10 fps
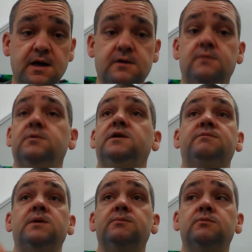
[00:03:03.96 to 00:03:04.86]
I couldn't
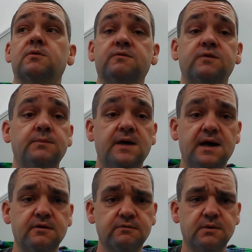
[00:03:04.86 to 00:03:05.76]
believe people were flipping
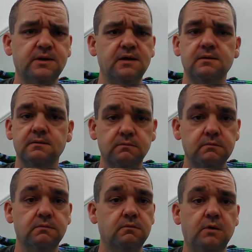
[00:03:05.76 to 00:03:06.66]
out over it. I'm like,
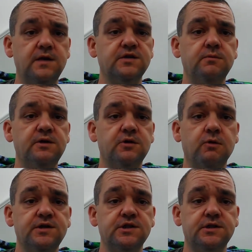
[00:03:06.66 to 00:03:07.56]
why is nobody
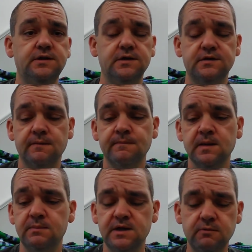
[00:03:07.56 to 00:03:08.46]
questioning this?
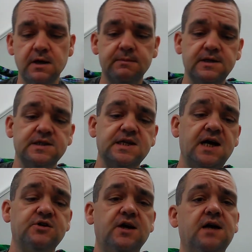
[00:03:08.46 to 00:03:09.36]
But anyway, I'm getting
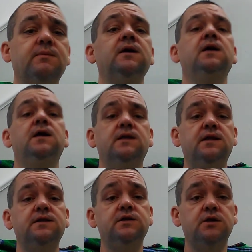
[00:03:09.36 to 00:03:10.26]
sidetracked. But
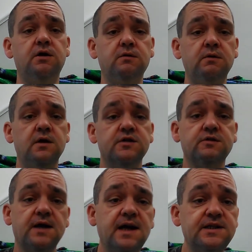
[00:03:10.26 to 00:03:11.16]
then, you know, so
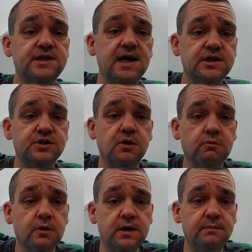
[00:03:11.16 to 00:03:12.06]
90s, you got to start
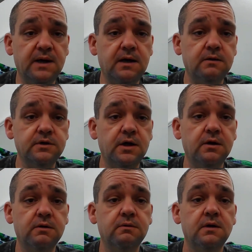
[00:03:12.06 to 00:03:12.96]
worrying about, you
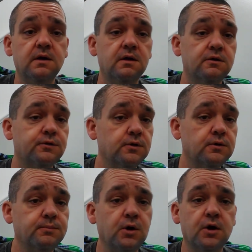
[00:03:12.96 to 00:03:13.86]
know,
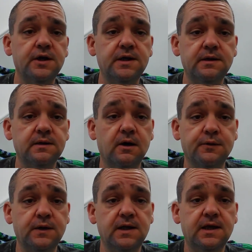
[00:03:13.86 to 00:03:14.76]
third-party
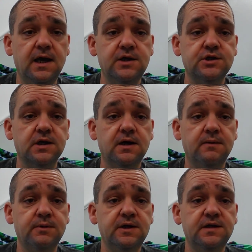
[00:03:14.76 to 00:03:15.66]
authentication
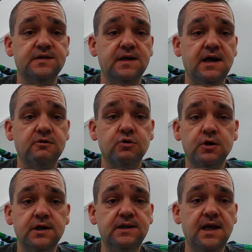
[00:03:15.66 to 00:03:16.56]
companies and how
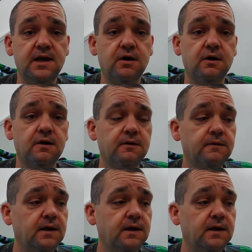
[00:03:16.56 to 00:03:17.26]
crooked they are.